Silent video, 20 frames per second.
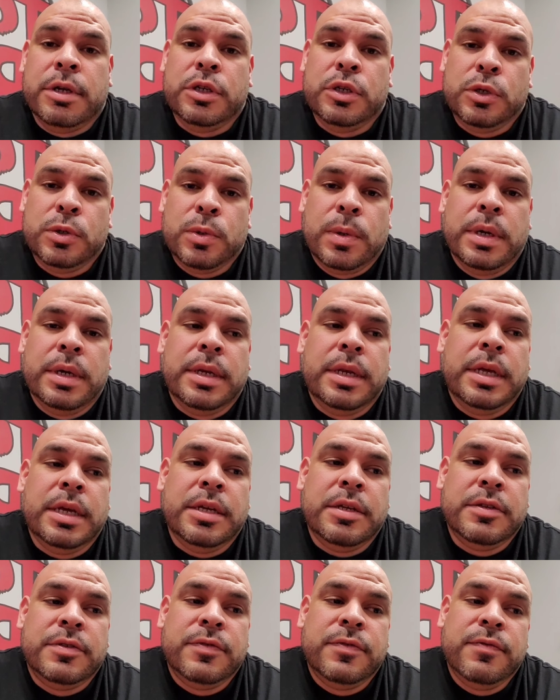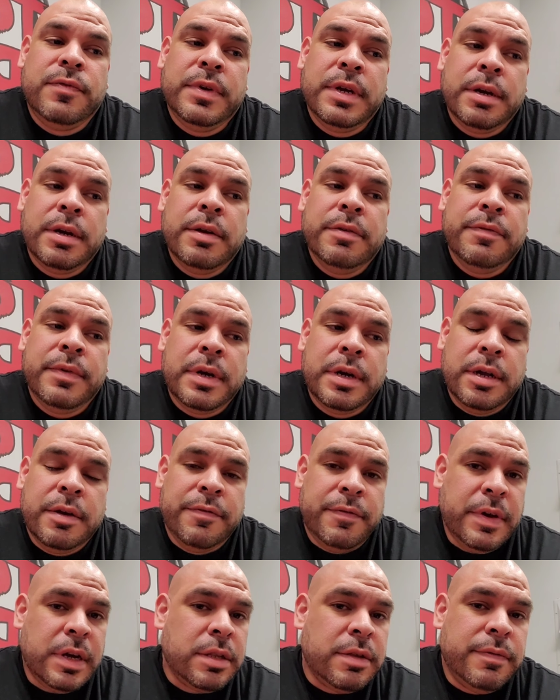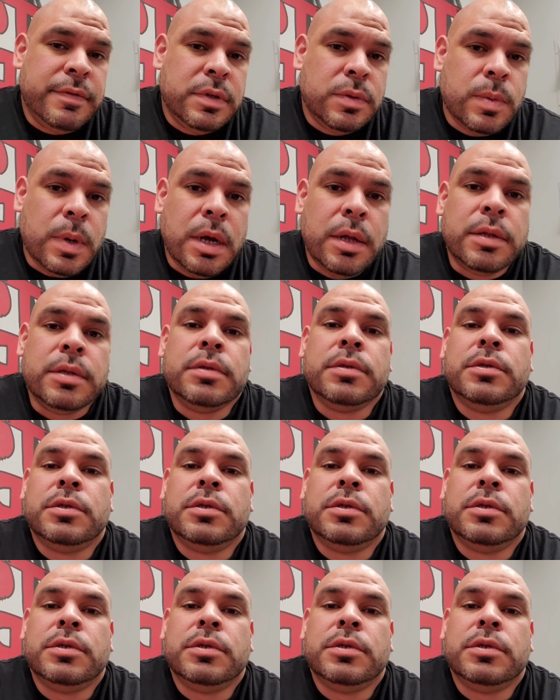a joint is very, very effective as well.